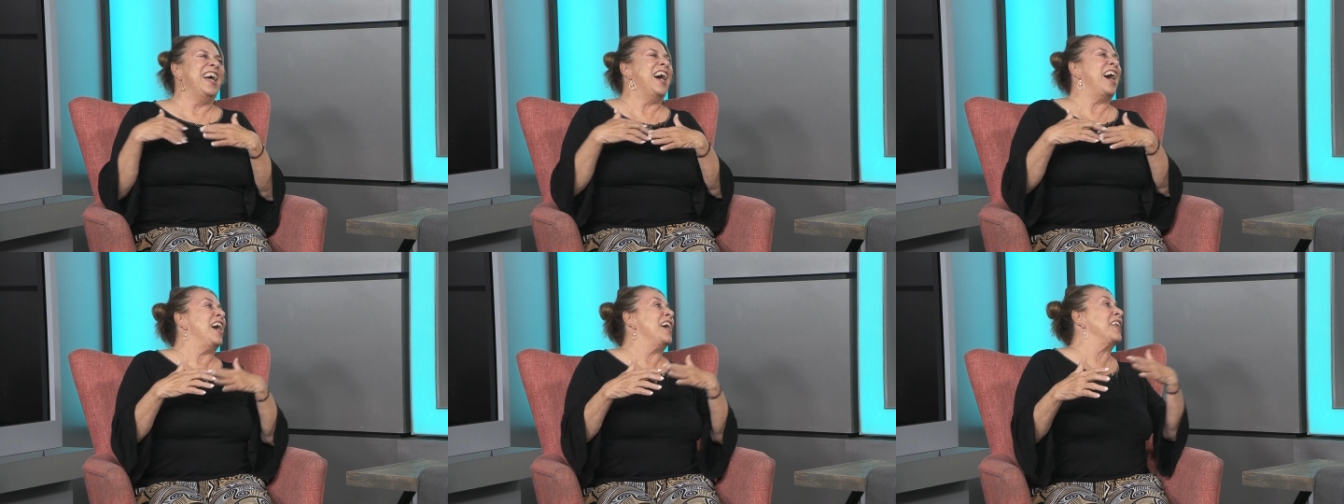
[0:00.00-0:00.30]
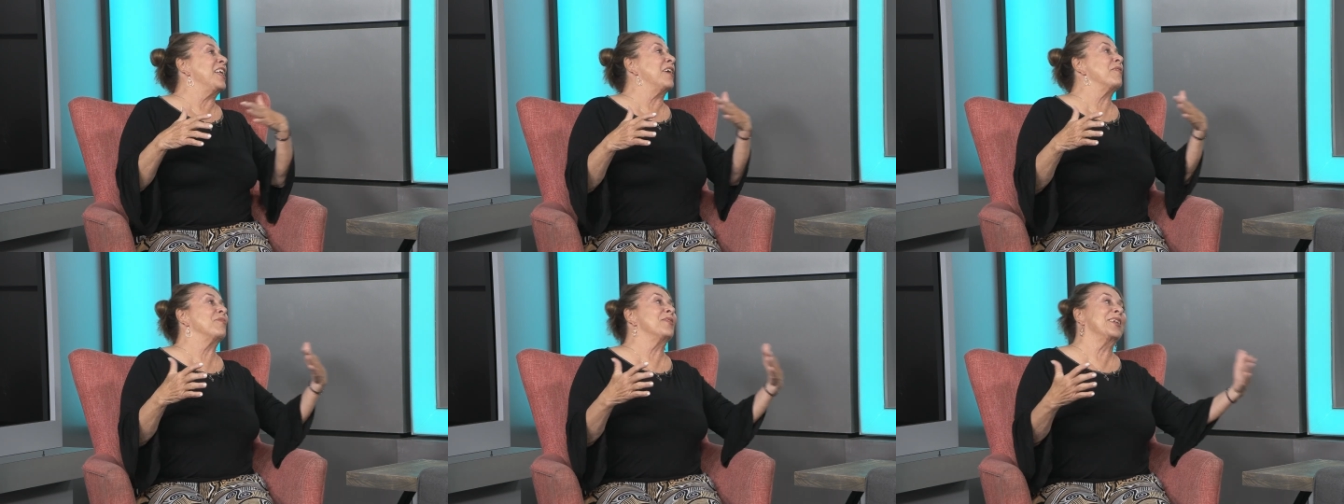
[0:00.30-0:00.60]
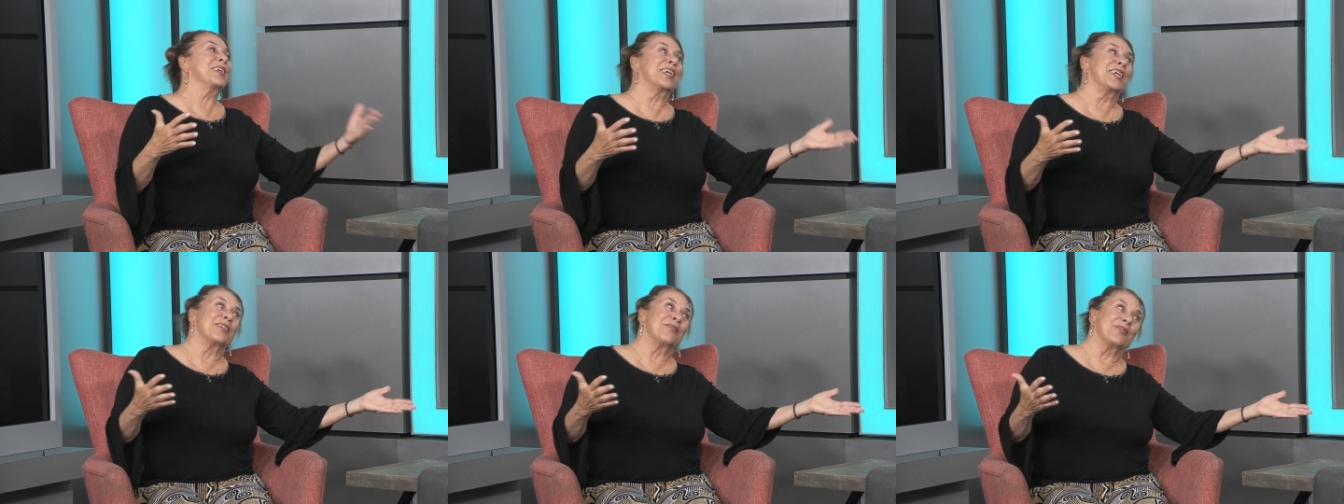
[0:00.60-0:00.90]
And I'm going
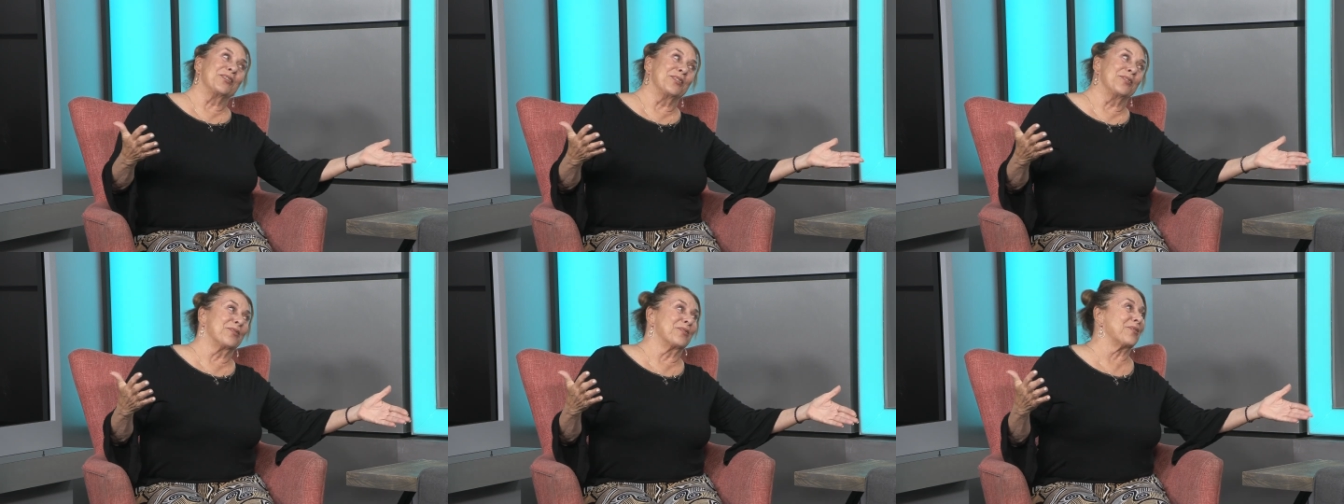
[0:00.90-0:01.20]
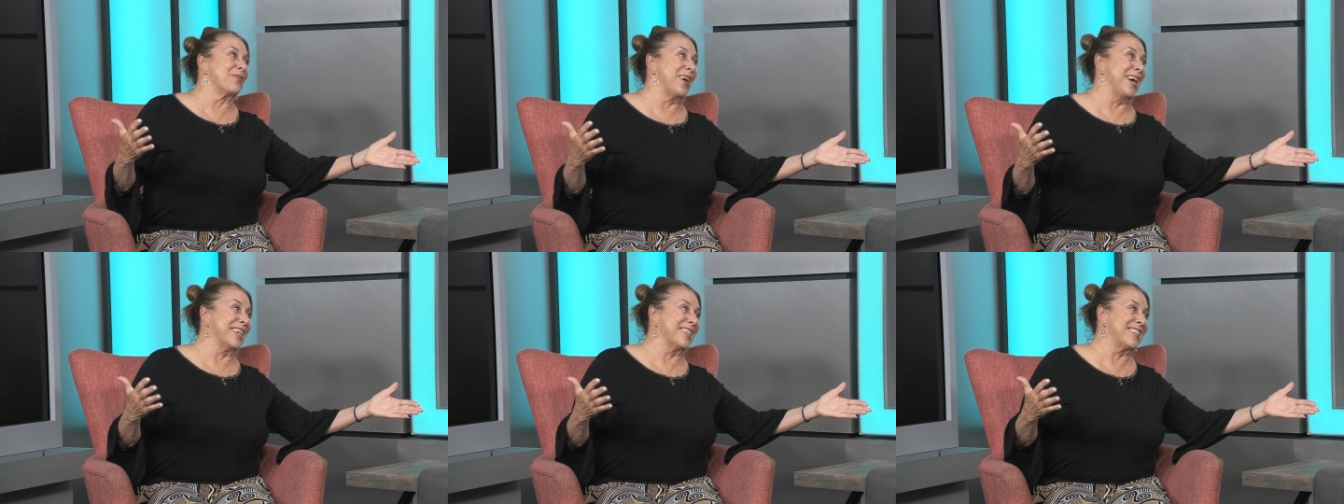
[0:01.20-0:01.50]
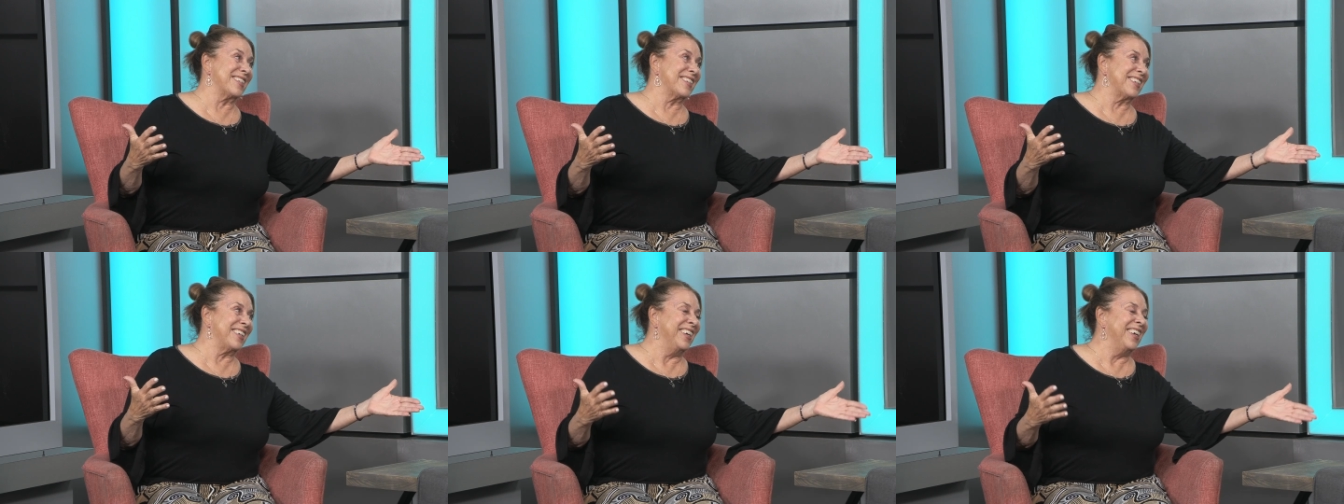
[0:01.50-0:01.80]
to give you the
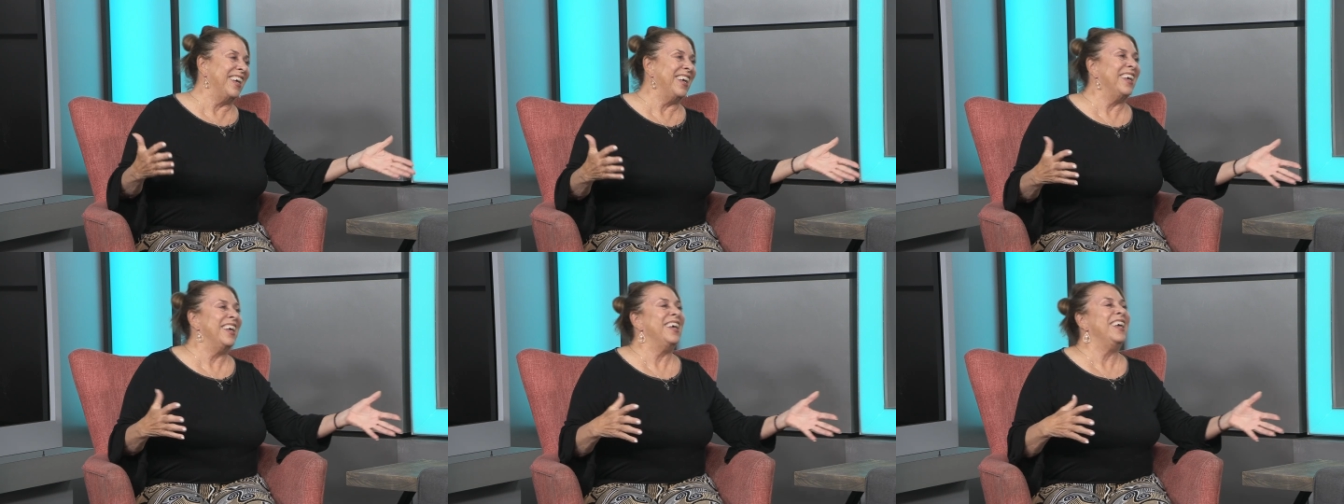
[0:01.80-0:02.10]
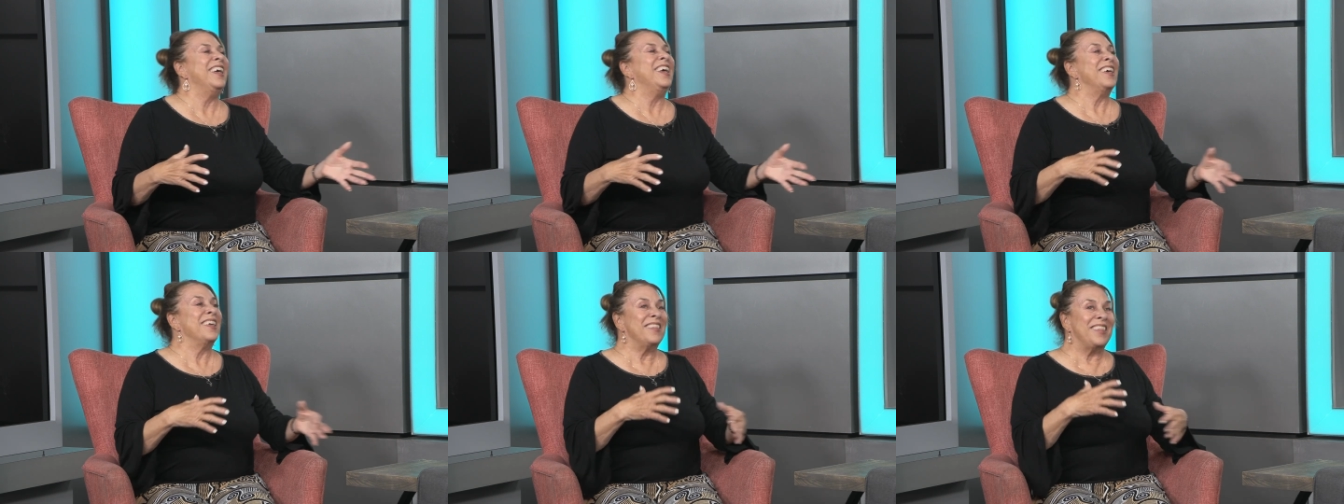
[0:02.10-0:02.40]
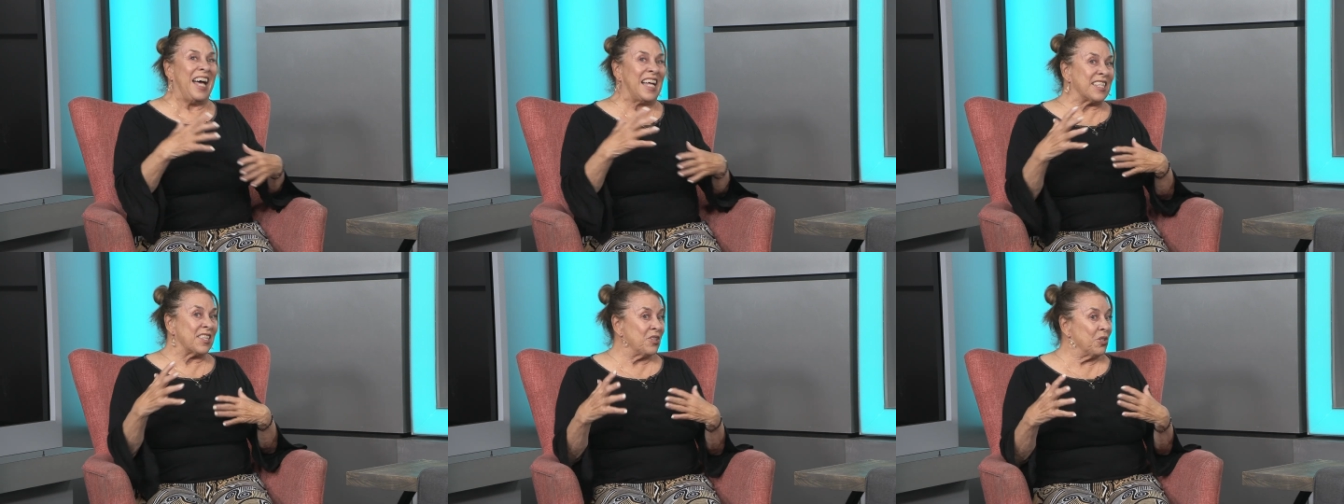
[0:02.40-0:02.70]
rest.
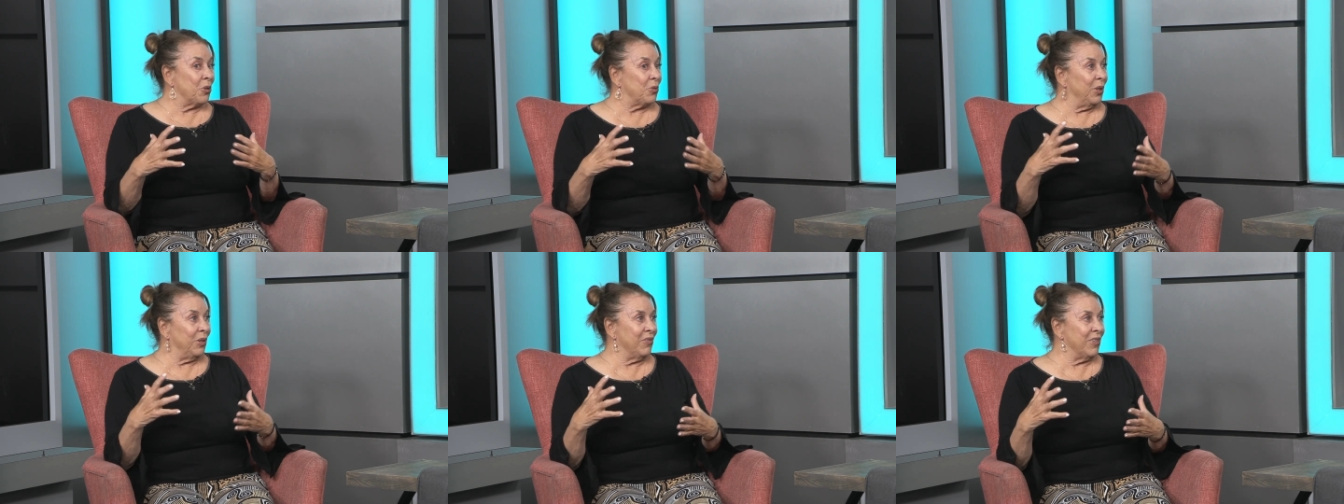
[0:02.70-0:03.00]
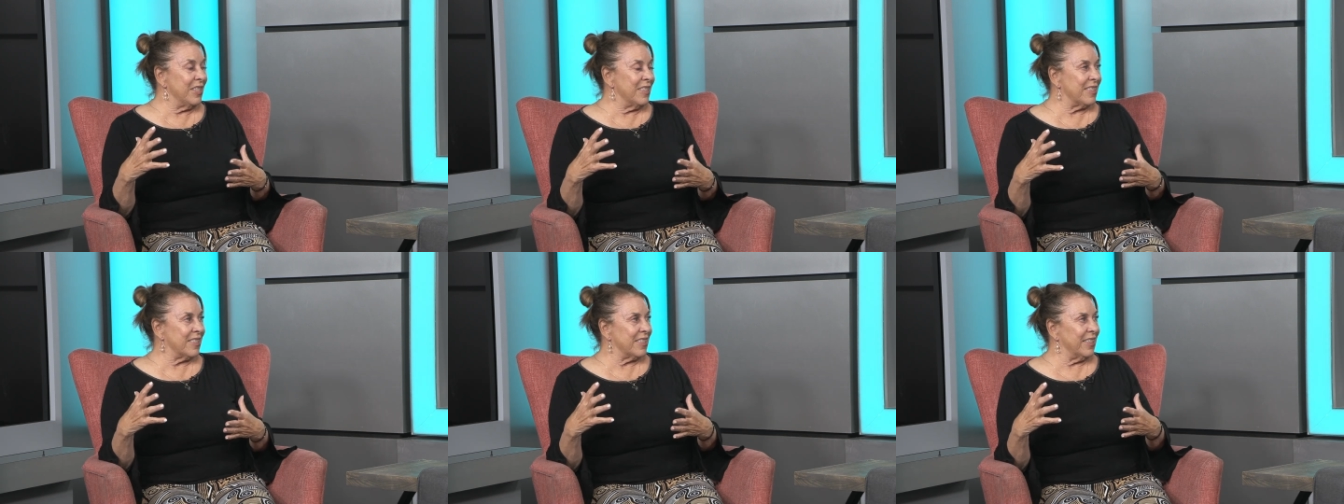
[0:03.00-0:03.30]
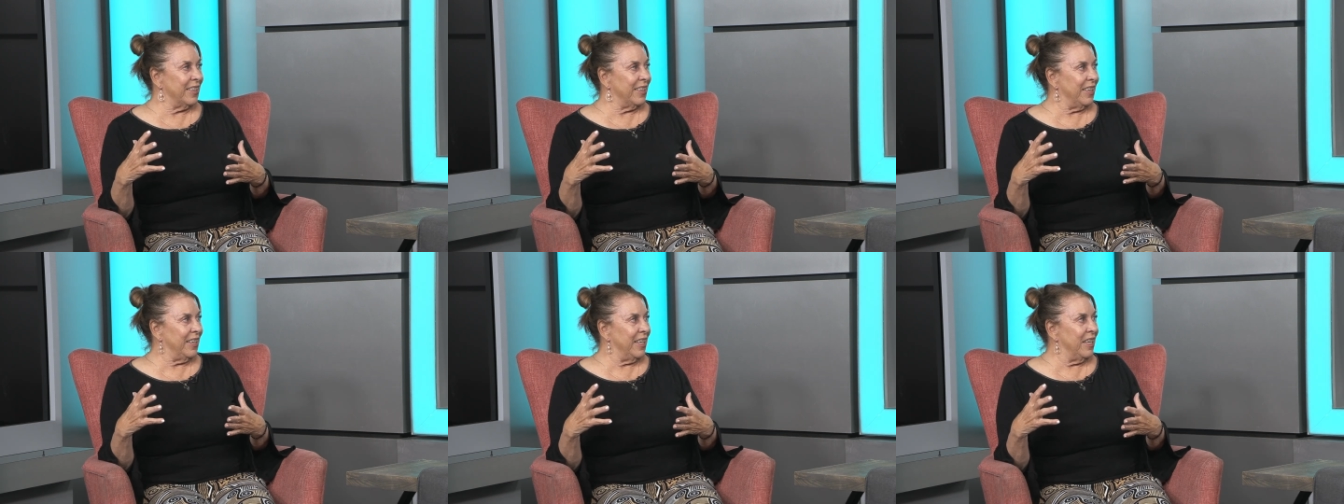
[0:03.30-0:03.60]
That's an equivalency.